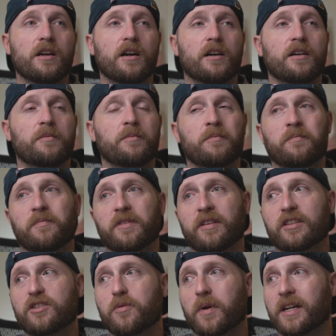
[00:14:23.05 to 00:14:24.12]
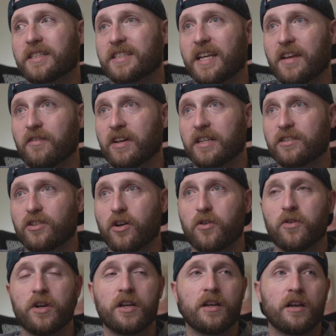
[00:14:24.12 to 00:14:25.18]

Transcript: Unless you want to save it. So